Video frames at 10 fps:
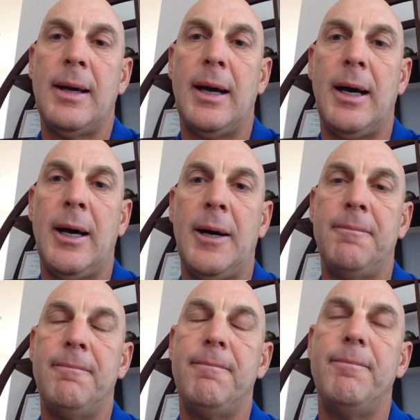
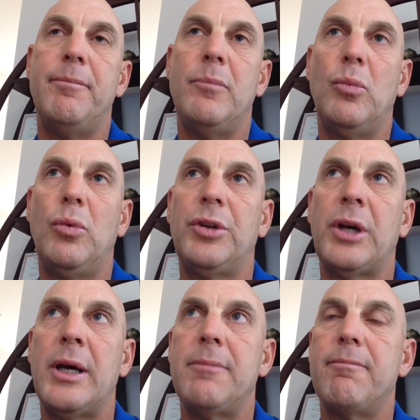um, was
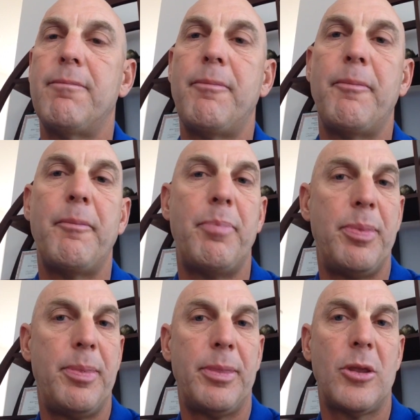a
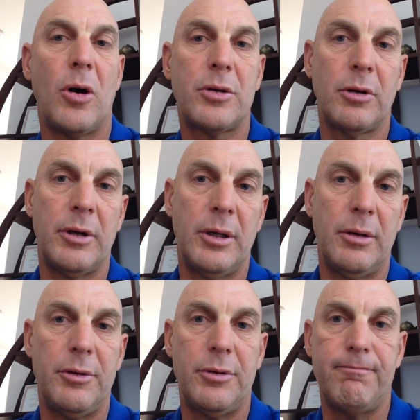doctor and